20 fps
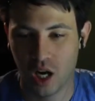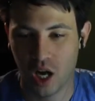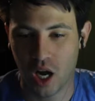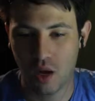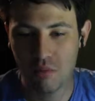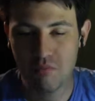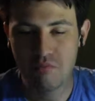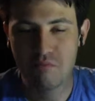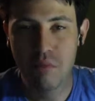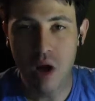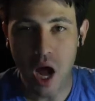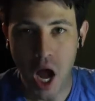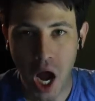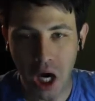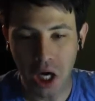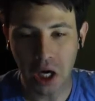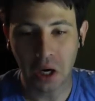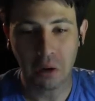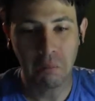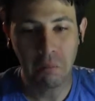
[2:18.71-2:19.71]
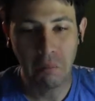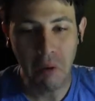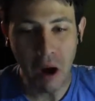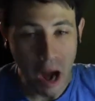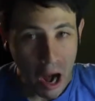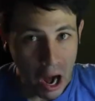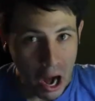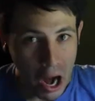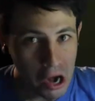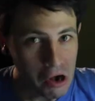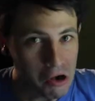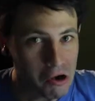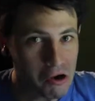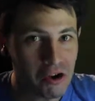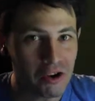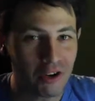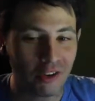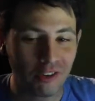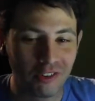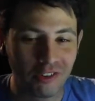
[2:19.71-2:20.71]
I'm Mike
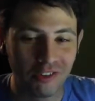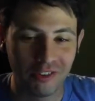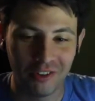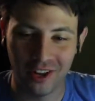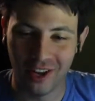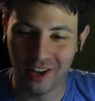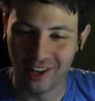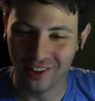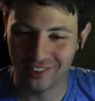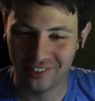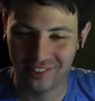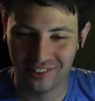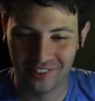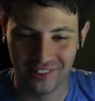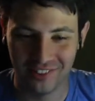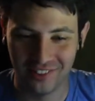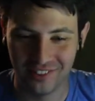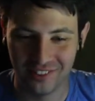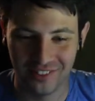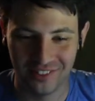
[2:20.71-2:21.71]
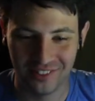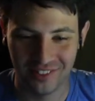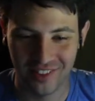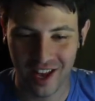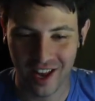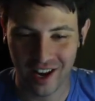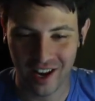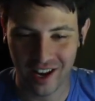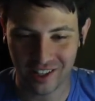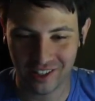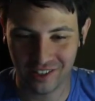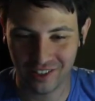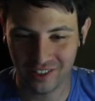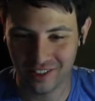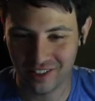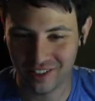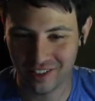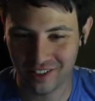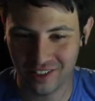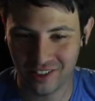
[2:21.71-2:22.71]
Myers. That's not
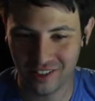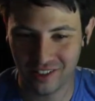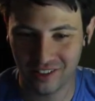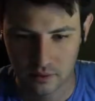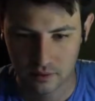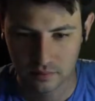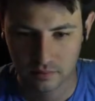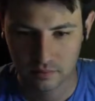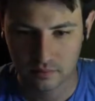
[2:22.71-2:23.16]
accurate either.